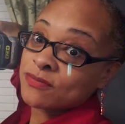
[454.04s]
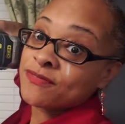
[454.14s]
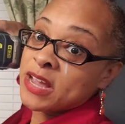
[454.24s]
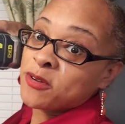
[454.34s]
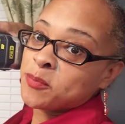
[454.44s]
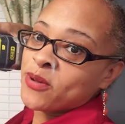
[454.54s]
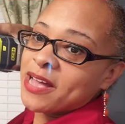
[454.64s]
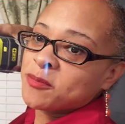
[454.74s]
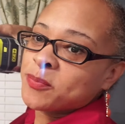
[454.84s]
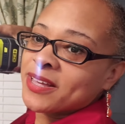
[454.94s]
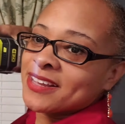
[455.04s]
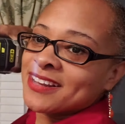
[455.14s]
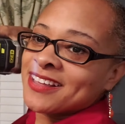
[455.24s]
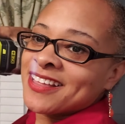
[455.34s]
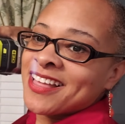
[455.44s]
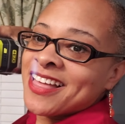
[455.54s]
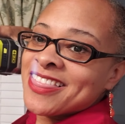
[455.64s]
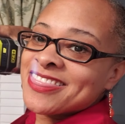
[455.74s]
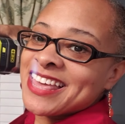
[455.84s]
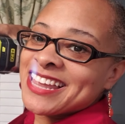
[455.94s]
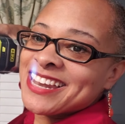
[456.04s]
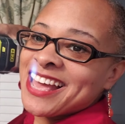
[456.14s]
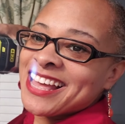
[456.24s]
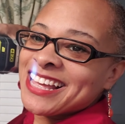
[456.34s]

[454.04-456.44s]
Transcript: very bright, but then